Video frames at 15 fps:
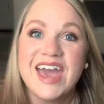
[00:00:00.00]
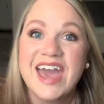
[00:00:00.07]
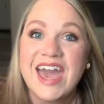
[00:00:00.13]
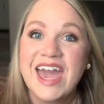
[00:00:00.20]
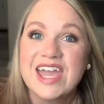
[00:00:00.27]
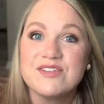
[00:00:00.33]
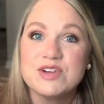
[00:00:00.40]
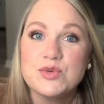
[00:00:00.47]

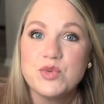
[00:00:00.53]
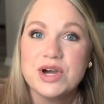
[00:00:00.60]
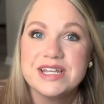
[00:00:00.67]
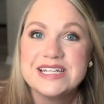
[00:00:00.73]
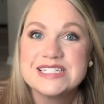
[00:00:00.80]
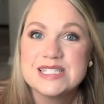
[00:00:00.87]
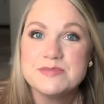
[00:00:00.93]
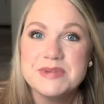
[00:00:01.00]
Hey everyone,
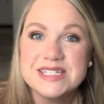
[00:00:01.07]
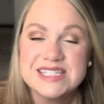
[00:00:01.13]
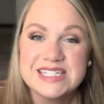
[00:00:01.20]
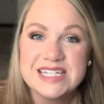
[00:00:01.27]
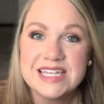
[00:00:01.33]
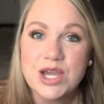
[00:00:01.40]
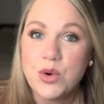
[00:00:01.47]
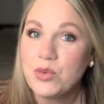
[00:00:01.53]
it's
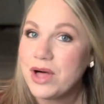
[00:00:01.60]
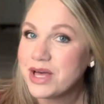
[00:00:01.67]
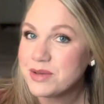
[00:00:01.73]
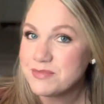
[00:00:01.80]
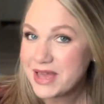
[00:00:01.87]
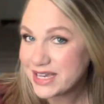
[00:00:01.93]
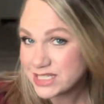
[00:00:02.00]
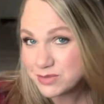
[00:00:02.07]
Misty. Welcome
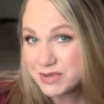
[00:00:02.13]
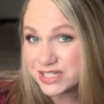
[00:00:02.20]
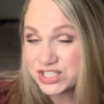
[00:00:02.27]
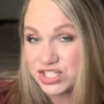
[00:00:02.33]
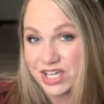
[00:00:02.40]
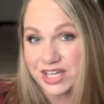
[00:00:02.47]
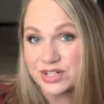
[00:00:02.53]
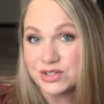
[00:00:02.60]
back to my
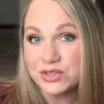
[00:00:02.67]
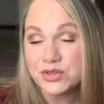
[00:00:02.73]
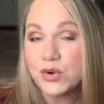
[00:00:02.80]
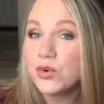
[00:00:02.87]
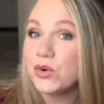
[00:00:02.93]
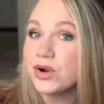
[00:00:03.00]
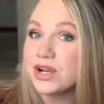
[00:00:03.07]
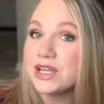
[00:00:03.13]
channel,
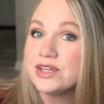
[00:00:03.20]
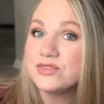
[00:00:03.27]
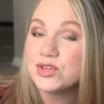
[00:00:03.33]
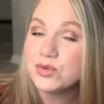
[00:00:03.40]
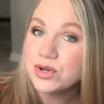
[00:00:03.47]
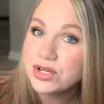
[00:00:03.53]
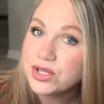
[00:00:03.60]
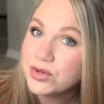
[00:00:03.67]
or if
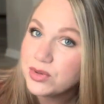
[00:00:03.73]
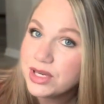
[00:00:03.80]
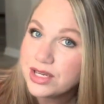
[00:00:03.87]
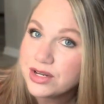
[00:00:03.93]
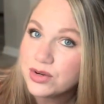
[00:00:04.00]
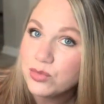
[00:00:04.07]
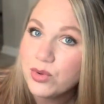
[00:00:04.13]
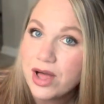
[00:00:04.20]
you are new
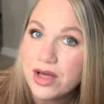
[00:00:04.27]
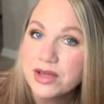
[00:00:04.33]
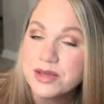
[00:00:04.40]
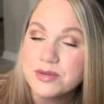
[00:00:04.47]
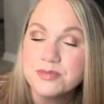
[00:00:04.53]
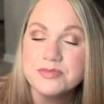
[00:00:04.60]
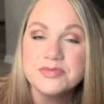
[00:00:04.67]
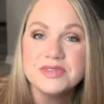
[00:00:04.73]
here,
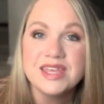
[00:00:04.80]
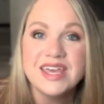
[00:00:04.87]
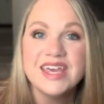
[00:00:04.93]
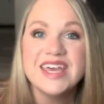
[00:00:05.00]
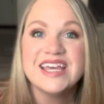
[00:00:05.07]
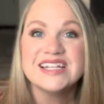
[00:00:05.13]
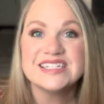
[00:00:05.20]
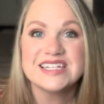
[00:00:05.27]
welcome.
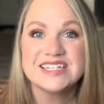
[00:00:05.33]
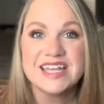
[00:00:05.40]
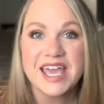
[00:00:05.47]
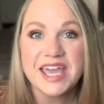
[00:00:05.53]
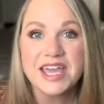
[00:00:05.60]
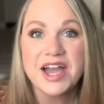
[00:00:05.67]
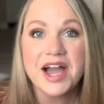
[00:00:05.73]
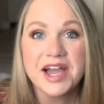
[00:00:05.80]

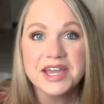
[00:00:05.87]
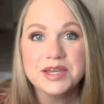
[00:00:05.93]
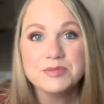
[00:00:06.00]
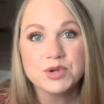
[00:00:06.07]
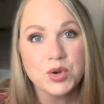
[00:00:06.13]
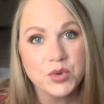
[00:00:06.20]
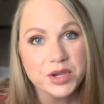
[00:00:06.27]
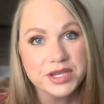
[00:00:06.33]
Today I am
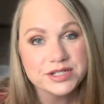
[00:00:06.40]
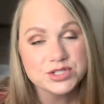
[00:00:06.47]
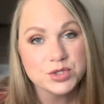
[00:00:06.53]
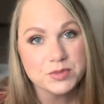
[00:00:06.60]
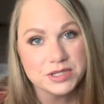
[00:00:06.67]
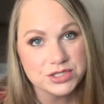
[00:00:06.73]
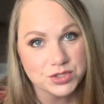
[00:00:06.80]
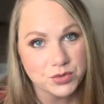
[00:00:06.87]
going to
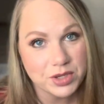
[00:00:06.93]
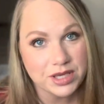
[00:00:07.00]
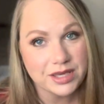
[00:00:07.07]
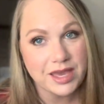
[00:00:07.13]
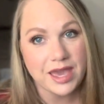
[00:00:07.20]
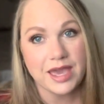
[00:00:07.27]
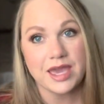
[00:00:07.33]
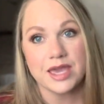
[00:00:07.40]
be doing
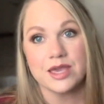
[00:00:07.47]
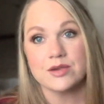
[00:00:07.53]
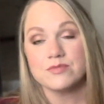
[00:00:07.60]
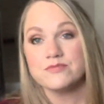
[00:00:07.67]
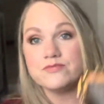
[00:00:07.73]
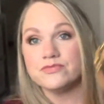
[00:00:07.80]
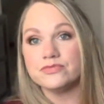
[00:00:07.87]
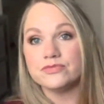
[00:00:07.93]
a
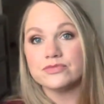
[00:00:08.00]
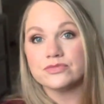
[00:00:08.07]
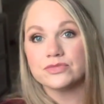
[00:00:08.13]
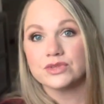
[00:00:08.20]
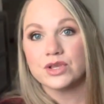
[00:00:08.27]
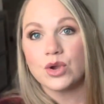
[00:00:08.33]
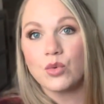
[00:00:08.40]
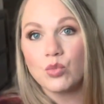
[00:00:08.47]

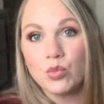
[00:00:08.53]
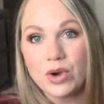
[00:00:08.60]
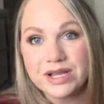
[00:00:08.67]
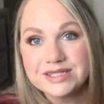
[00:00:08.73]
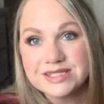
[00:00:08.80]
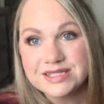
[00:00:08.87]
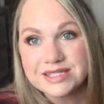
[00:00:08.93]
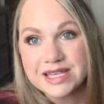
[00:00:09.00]

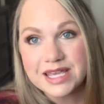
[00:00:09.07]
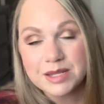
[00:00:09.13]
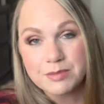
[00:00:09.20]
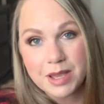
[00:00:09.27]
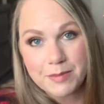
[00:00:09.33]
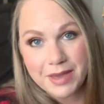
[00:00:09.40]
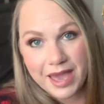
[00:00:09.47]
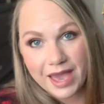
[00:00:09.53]
What's in
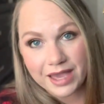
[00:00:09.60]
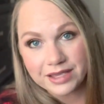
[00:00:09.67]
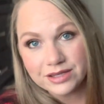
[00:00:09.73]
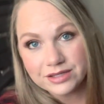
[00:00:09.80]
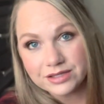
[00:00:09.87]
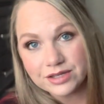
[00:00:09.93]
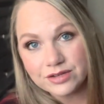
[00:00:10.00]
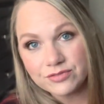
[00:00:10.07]
My Bag
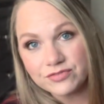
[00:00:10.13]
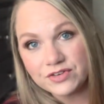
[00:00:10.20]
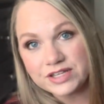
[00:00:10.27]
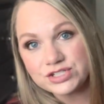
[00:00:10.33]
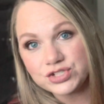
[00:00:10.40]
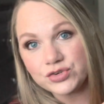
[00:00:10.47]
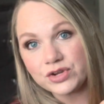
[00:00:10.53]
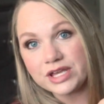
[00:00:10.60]

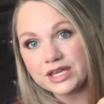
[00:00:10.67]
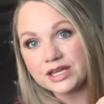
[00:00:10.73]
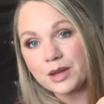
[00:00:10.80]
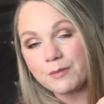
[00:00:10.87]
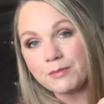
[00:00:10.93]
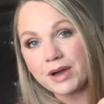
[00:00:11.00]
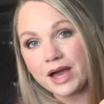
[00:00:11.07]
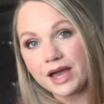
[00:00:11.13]
featuring
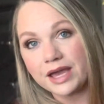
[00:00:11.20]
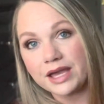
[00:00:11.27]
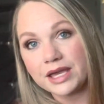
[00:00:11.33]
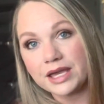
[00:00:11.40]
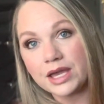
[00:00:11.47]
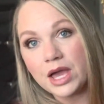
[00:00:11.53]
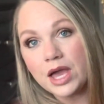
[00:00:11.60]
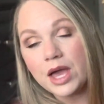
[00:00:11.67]

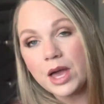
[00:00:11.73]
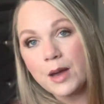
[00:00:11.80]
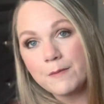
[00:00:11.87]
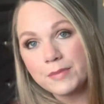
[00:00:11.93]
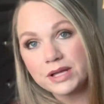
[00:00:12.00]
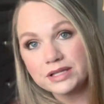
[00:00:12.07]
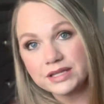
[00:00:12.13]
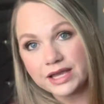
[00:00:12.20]
my
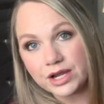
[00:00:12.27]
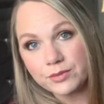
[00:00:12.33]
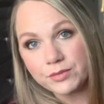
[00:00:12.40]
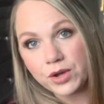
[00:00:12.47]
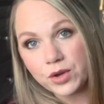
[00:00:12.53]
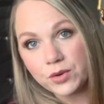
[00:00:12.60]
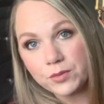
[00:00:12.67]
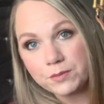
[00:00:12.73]

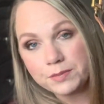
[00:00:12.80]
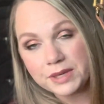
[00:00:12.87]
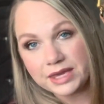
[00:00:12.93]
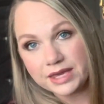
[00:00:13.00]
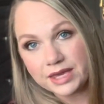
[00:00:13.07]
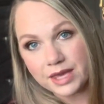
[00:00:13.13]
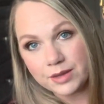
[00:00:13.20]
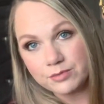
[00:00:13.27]
Palermo
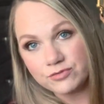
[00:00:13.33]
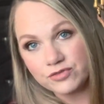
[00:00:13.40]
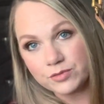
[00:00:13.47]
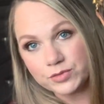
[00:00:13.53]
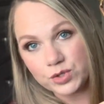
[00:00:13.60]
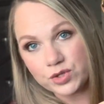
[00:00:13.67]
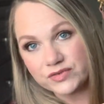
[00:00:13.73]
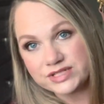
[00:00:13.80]
PM
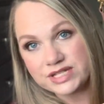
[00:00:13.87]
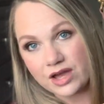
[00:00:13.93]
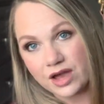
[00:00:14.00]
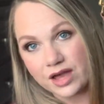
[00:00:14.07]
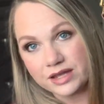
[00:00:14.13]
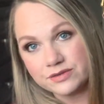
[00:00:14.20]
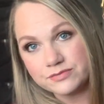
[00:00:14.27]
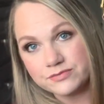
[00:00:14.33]
from Louis
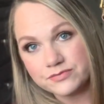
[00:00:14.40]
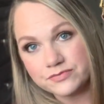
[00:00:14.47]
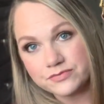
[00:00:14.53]
Vuitton.